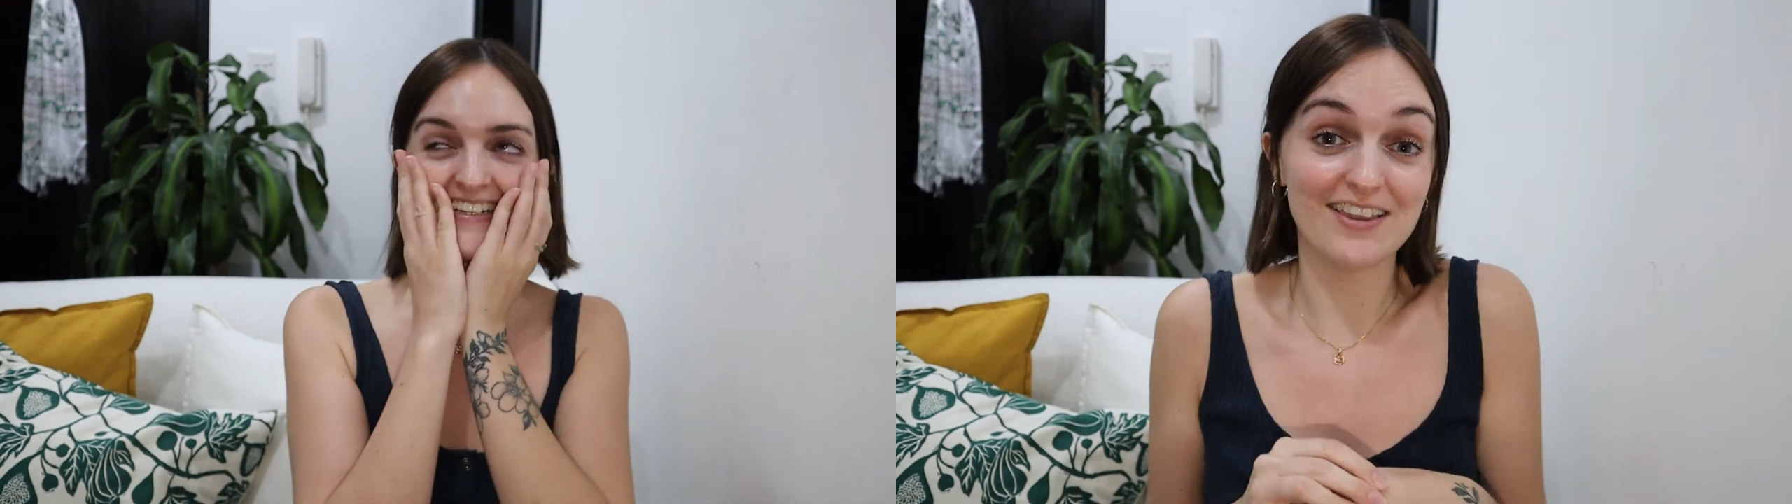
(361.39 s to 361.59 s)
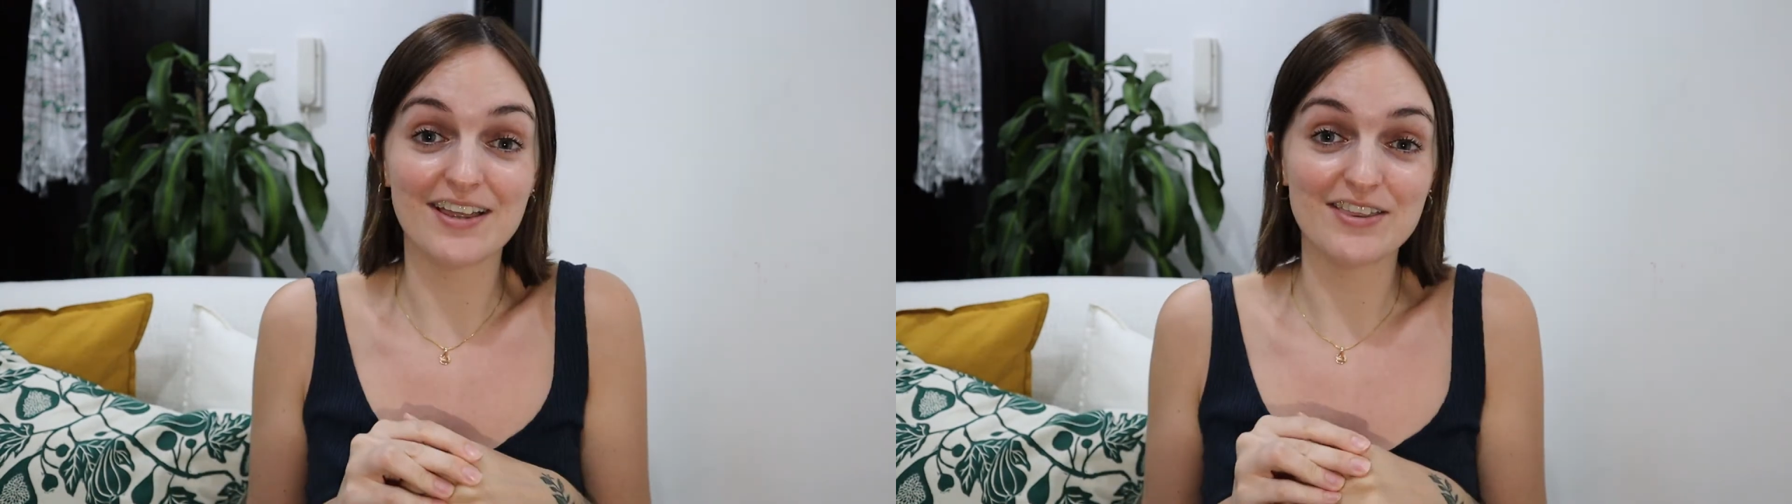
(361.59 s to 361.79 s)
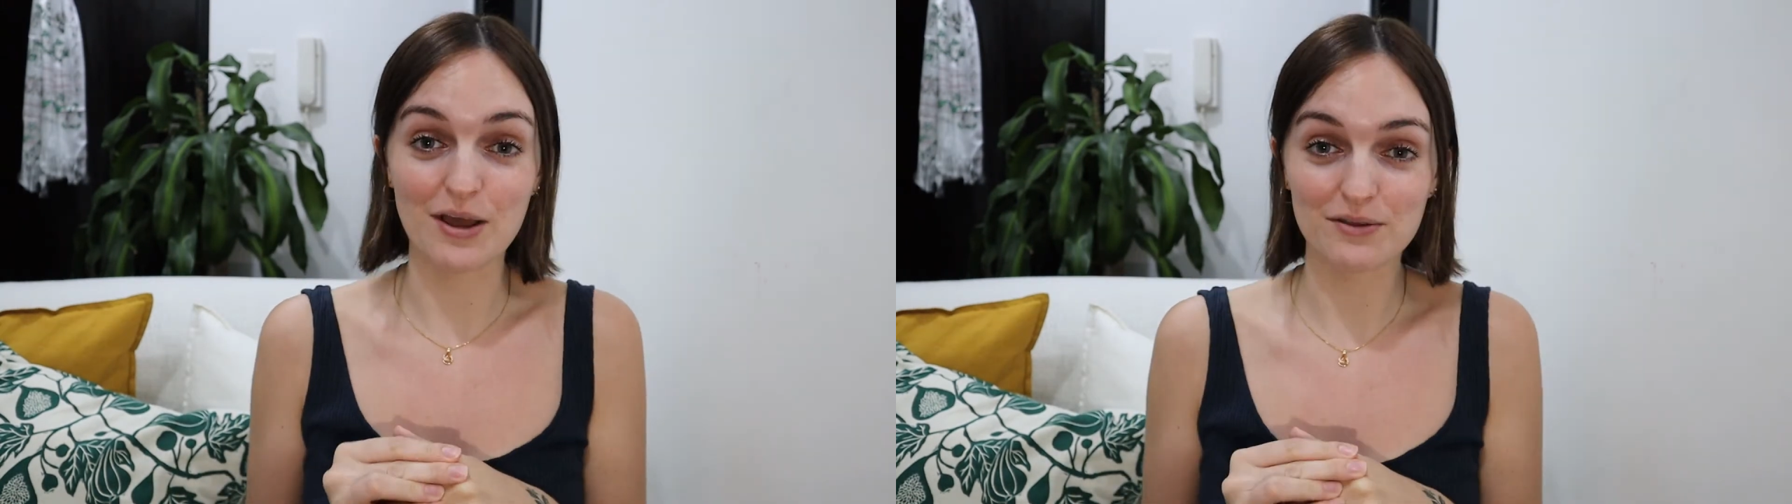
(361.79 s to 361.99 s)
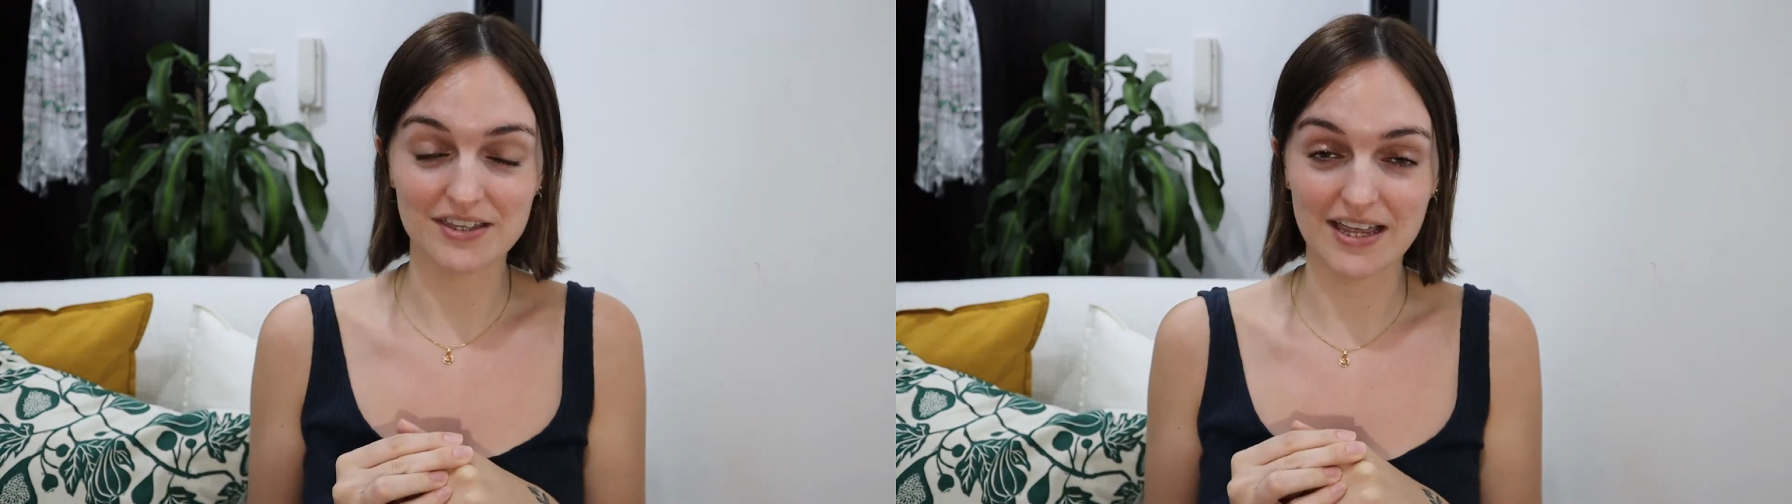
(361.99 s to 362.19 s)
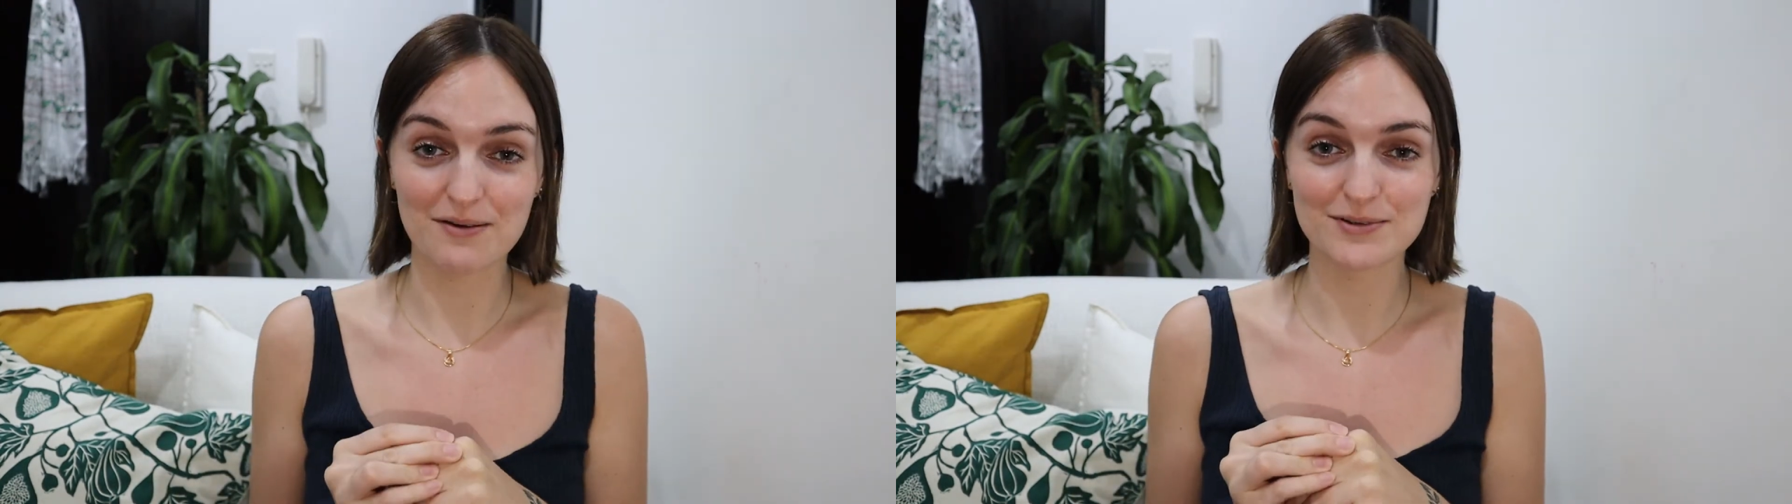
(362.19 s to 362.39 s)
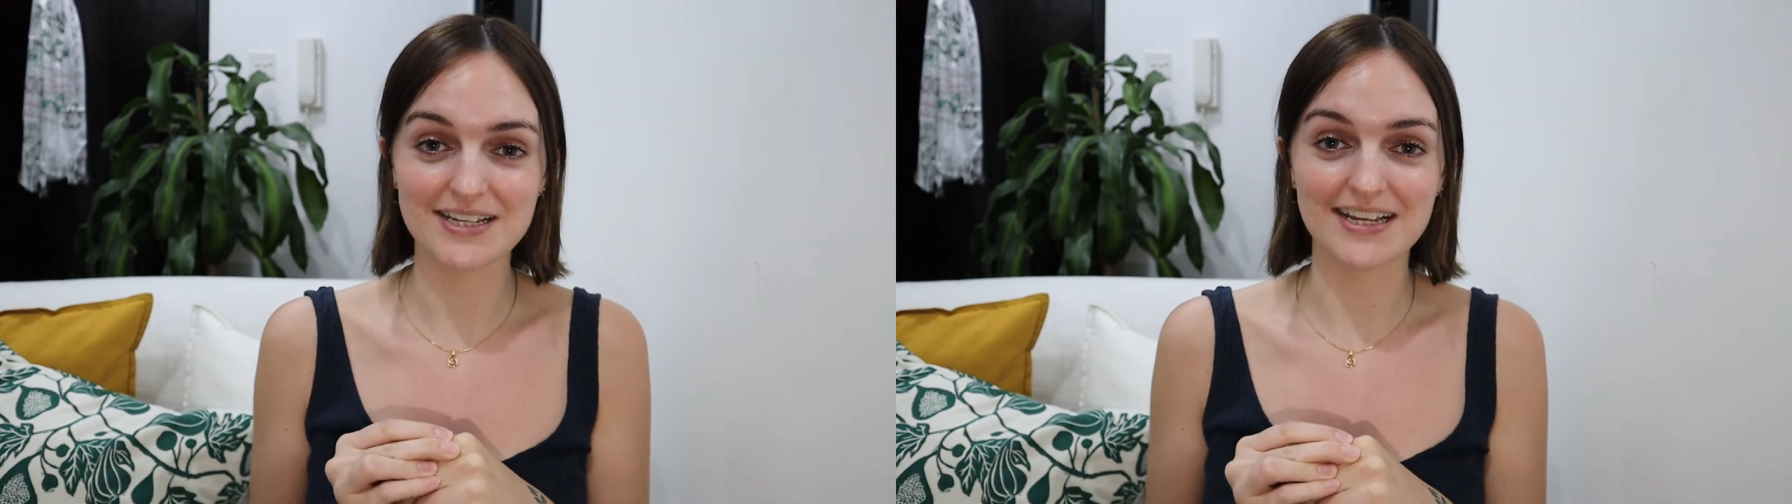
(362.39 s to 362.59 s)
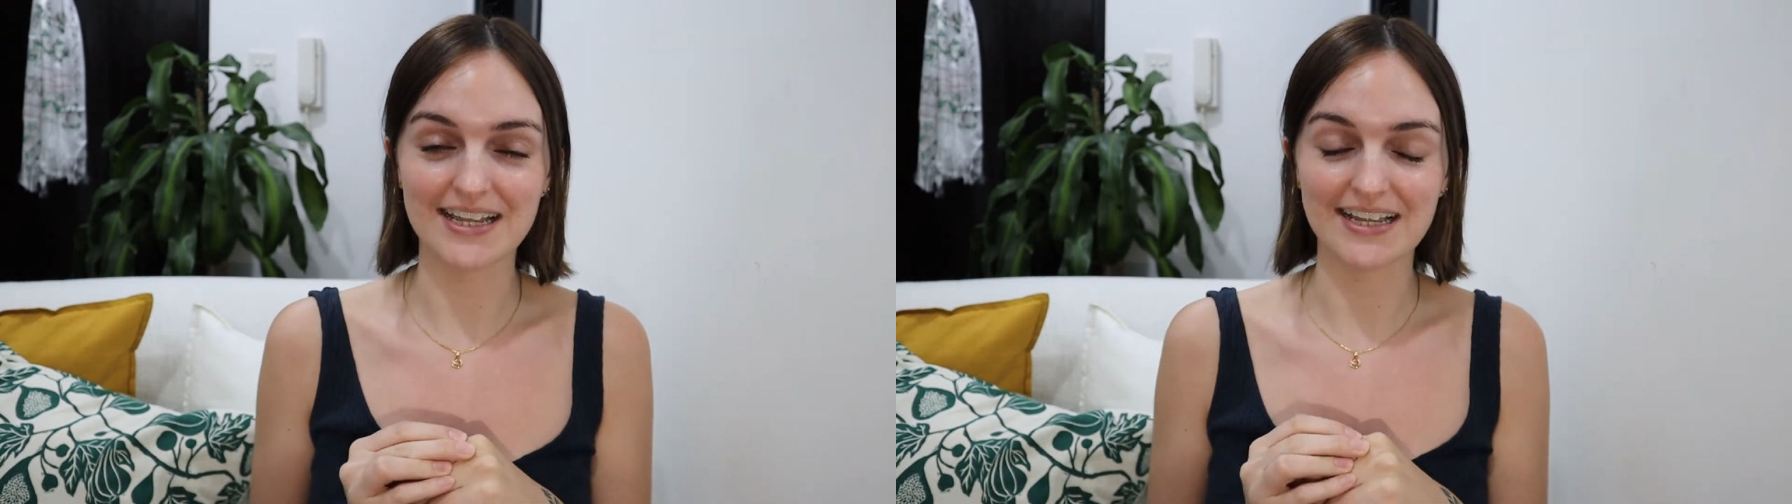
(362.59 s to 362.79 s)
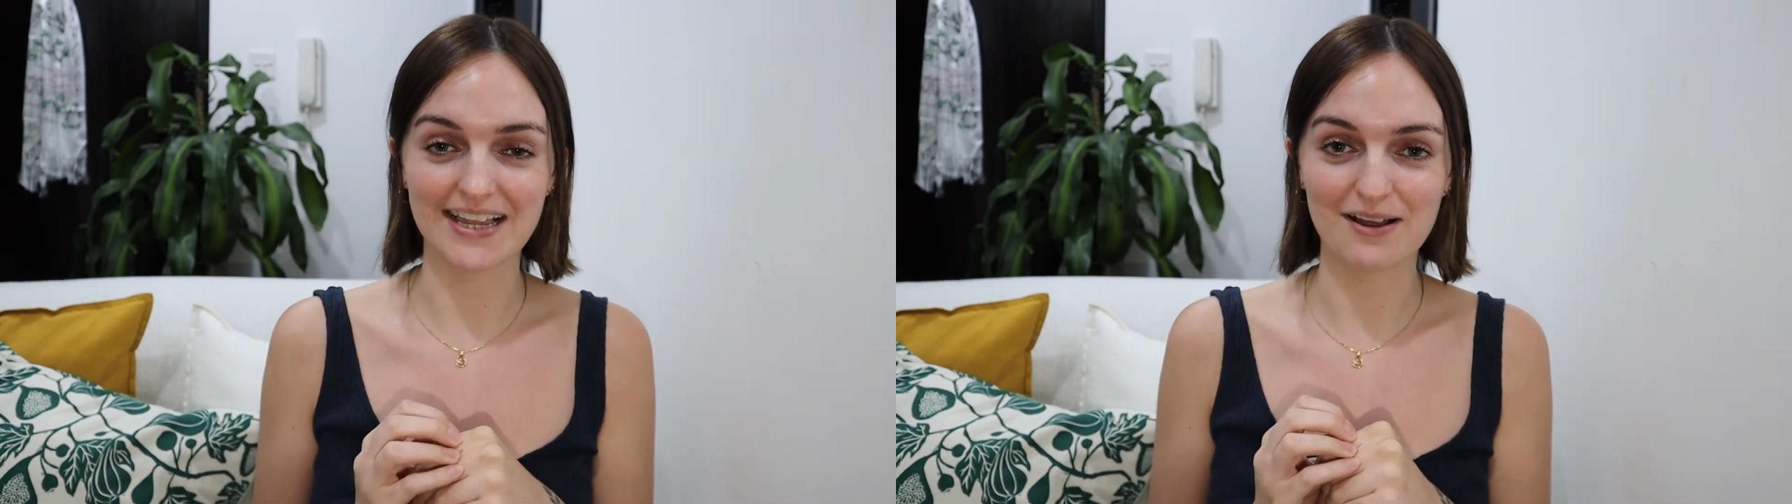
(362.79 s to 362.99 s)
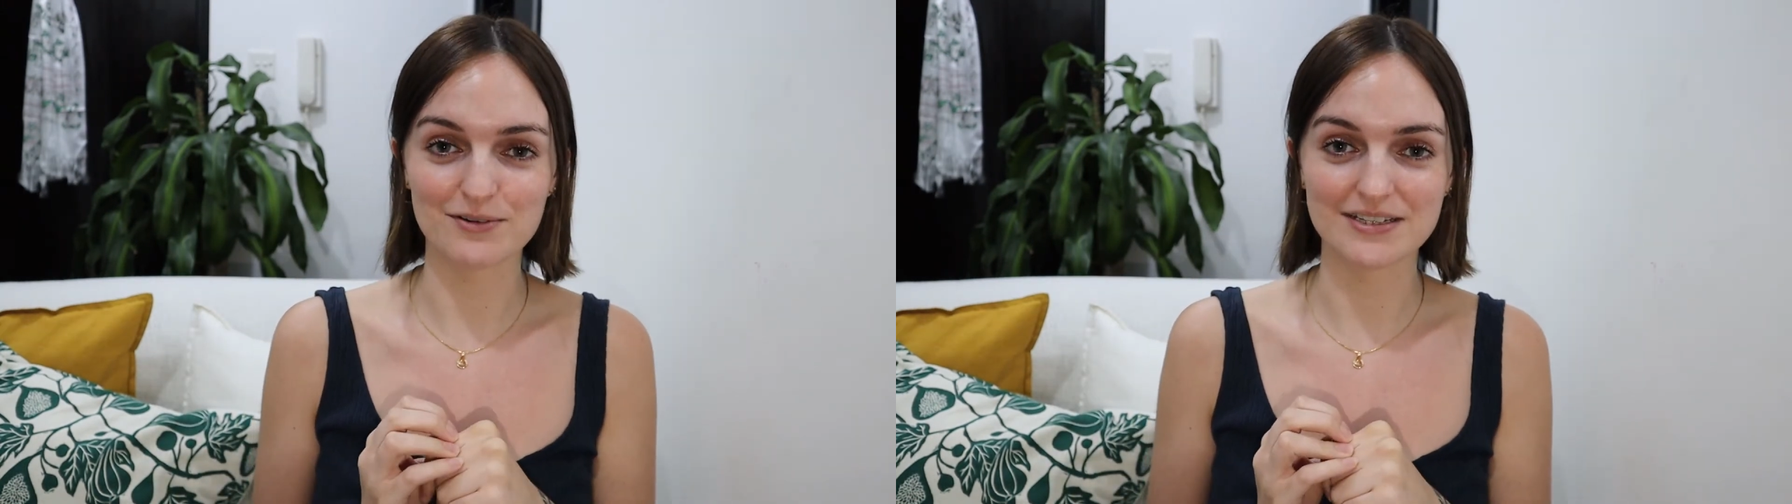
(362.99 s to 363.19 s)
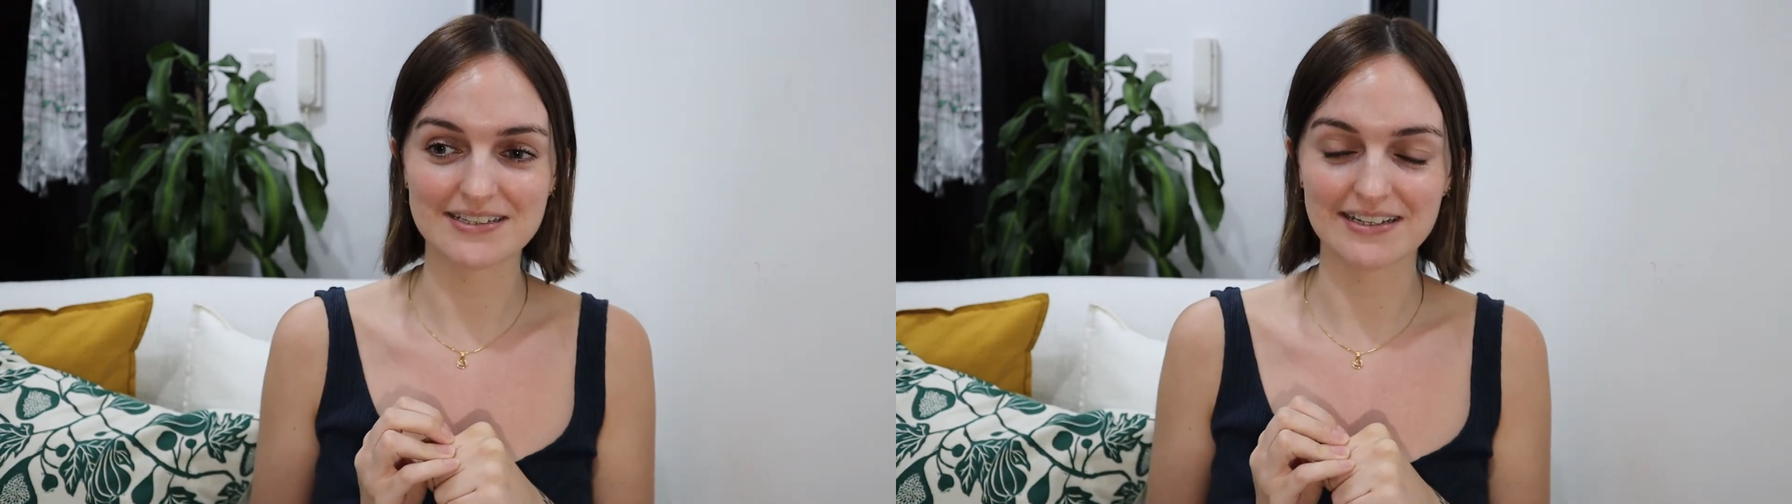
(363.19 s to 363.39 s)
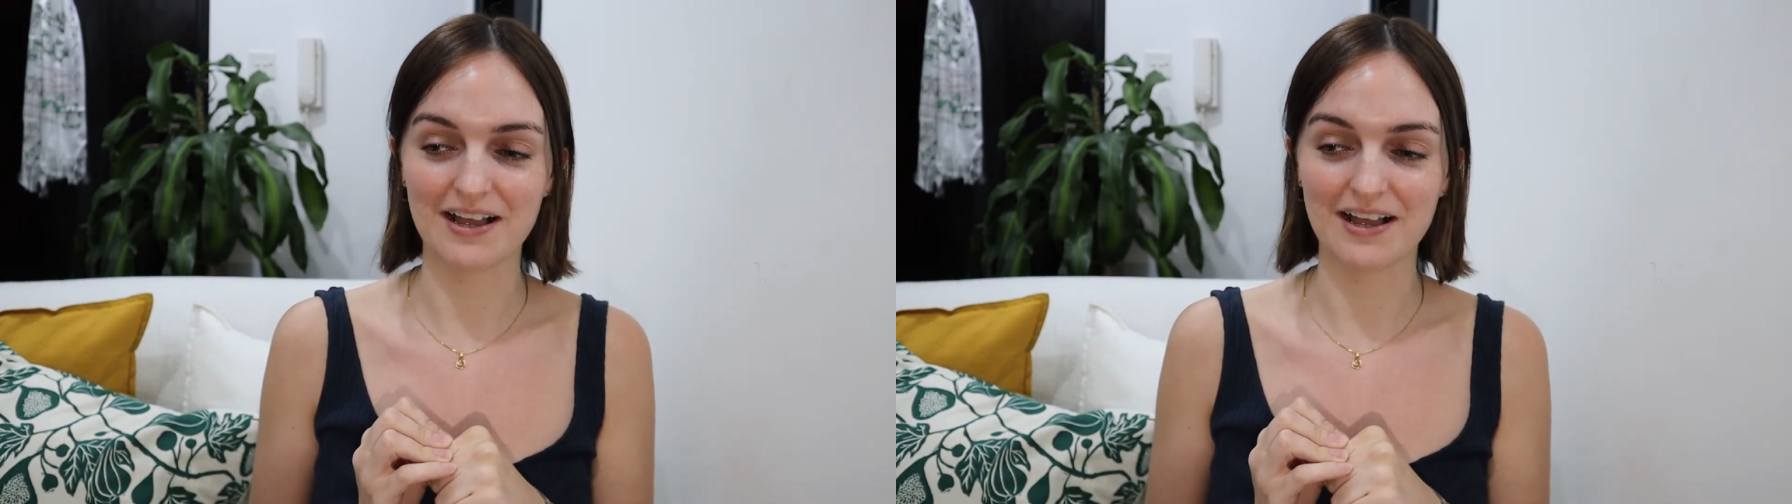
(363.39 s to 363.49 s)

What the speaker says: And then that was it. Like, that was